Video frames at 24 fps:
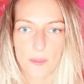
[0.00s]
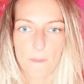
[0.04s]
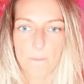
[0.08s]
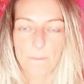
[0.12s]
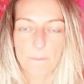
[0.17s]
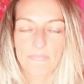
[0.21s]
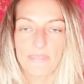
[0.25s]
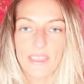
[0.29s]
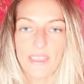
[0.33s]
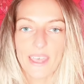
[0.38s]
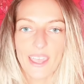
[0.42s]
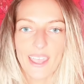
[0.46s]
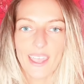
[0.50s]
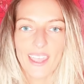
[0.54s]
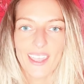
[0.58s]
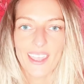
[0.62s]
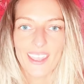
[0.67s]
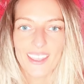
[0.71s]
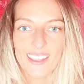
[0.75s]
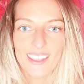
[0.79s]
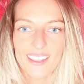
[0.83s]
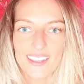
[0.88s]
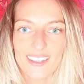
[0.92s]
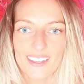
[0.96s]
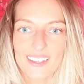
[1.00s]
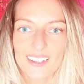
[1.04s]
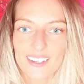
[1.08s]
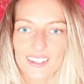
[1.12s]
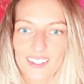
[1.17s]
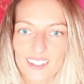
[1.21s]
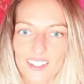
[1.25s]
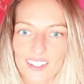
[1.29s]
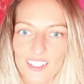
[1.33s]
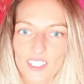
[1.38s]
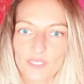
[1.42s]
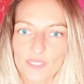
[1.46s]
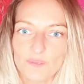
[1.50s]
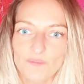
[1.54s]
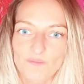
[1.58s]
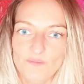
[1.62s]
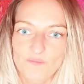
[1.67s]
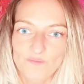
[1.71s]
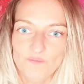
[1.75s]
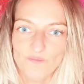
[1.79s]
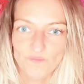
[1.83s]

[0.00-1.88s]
they um,